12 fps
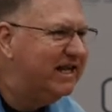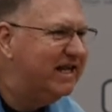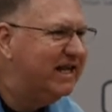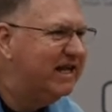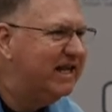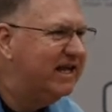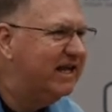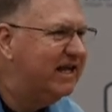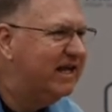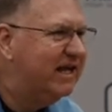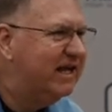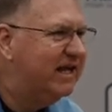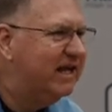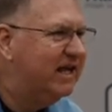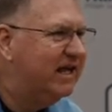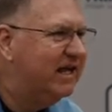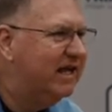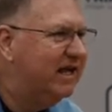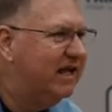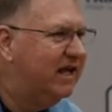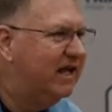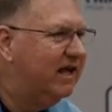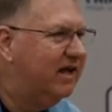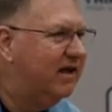
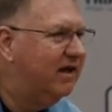Nothing is said.